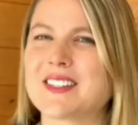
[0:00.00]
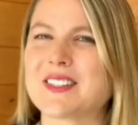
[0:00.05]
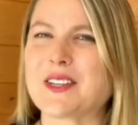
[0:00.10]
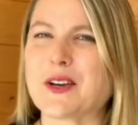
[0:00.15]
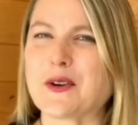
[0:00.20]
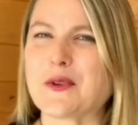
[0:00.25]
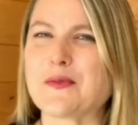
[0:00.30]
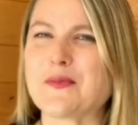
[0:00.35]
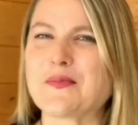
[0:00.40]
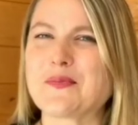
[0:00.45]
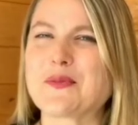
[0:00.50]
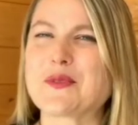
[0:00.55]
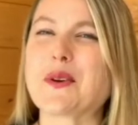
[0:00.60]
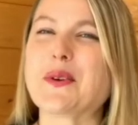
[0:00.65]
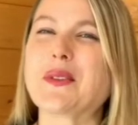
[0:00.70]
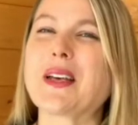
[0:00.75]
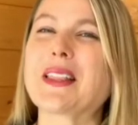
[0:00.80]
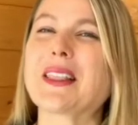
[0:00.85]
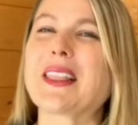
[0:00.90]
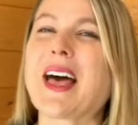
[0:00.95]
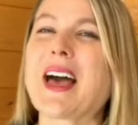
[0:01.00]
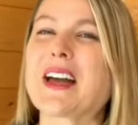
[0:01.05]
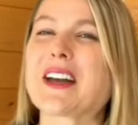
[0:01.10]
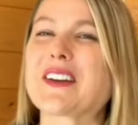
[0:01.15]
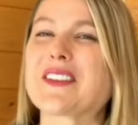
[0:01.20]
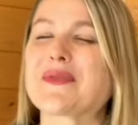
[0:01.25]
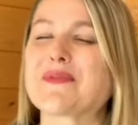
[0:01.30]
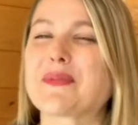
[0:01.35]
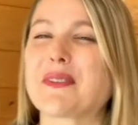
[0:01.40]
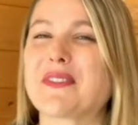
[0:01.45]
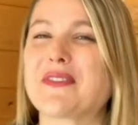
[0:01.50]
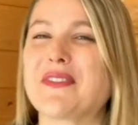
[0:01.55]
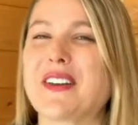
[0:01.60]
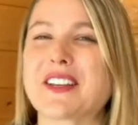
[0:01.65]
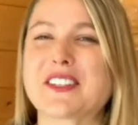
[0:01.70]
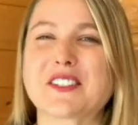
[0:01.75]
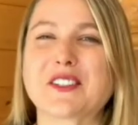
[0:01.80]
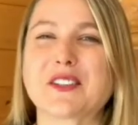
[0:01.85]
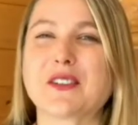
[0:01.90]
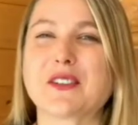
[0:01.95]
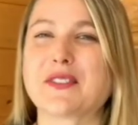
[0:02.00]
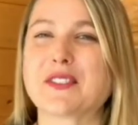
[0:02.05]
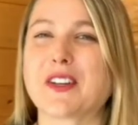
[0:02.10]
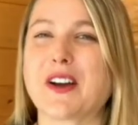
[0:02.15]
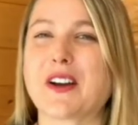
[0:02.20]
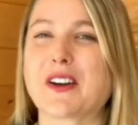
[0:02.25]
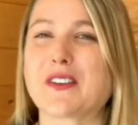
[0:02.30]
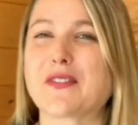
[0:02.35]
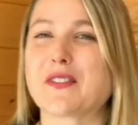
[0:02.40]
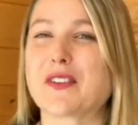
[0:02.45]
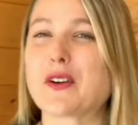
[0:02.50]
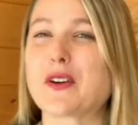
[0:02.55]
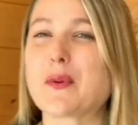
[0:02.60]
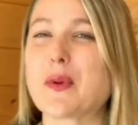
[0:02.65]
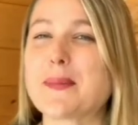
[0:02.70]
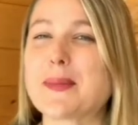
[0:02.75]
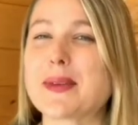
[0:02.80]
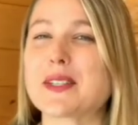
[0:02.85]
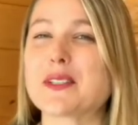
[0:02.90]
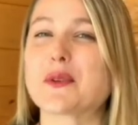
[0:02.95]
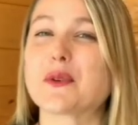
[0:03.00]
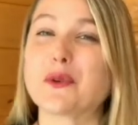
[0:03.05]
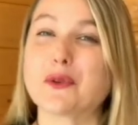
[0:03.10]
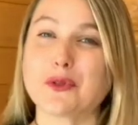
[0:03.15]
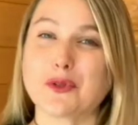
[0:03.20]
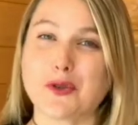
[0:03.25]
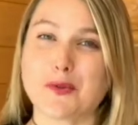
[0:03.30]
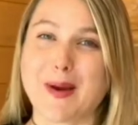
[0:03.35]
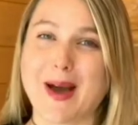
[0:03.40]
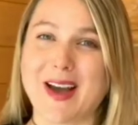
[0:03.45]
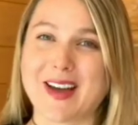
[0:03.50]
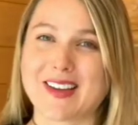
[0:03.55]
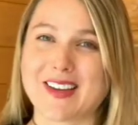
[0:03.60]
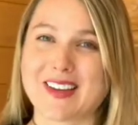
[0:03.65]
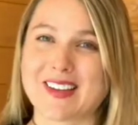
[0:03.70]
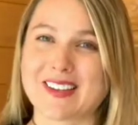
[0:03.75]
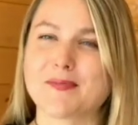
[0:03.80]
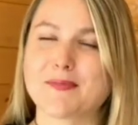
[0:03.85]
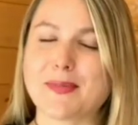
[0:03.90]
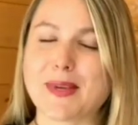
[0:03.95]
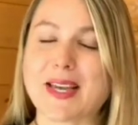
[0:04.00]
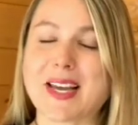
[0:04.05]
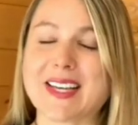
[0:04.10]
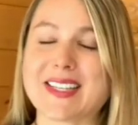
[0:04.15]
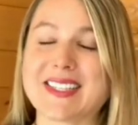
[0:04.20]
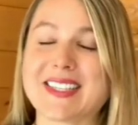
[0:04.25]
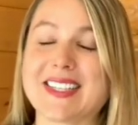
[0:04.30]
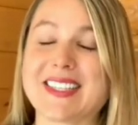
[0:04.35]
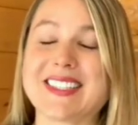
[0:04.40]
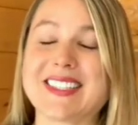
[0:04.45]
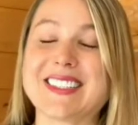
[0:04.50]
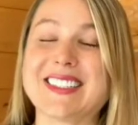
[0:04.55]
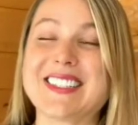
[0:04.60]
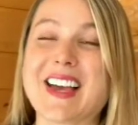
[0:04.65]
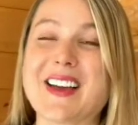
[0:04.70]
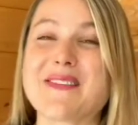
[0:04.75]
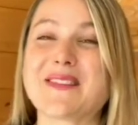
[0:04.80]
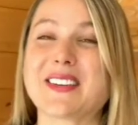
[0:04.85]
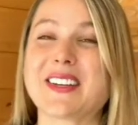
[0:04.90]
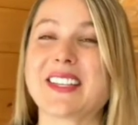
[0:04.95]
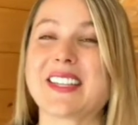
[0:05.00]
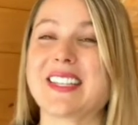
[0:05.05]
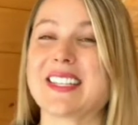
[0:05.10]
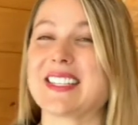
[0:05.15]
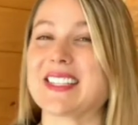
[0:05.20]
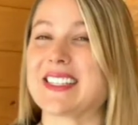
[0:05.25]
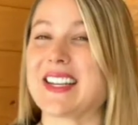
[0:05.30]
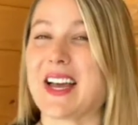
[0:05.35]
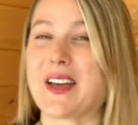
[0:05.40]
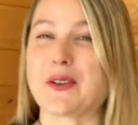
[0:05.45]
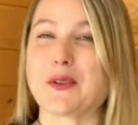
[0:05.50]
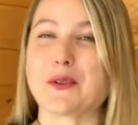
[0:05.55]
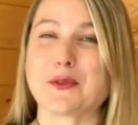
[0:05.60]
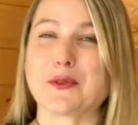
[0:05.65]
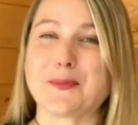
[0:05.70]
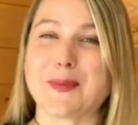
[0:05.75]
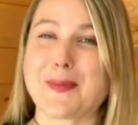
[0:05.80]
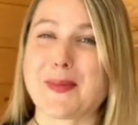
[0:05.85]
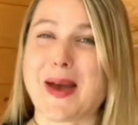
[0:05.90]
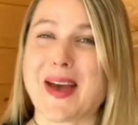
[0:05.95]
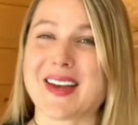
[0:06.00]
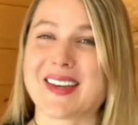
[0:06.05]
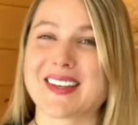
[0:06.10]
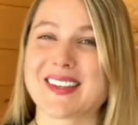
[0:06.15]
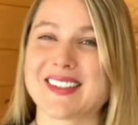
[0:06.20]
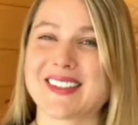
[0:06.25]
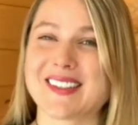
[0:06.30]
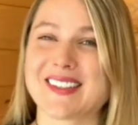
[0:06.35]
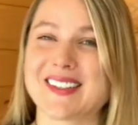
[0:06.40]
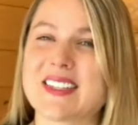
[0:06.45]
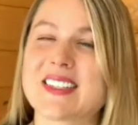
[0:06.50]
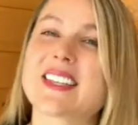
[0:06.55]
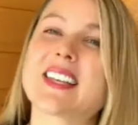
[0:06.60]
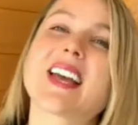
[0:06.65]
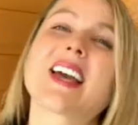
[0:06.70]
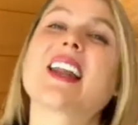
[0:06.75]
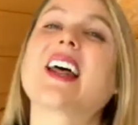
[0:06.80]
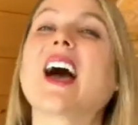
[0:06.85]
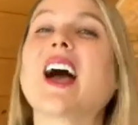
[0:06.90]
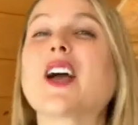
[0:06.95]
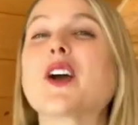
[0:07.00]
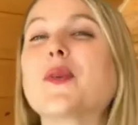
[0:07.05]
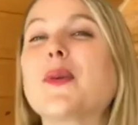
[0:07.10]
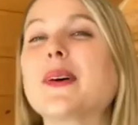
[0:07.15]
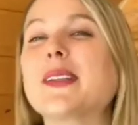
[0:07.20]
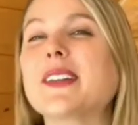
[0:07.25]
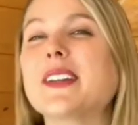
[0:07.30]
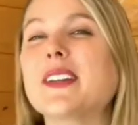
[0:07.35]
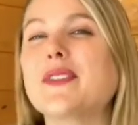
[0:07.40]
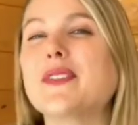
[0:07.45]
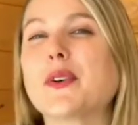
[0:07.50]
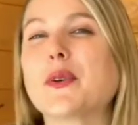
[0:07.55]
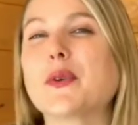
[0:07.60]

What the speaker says: So, don't let lack of professional photographer equipment hold you back, because it definitely does not hold me back. To get high quality